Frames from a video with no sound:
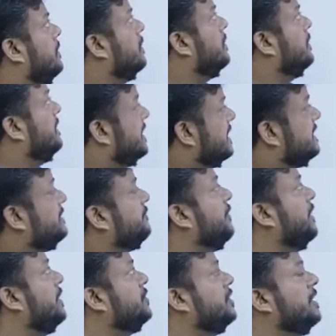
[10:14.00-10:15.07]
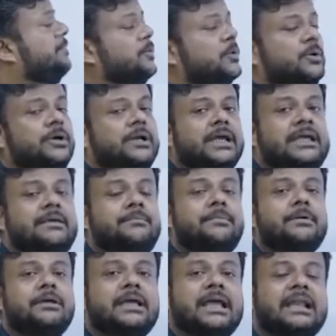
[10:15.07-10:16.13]
This function
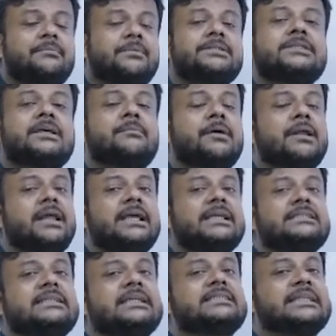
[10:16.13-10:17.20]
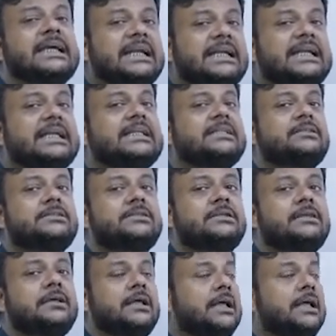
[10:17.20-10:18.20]
prototype can be summarized in a sentence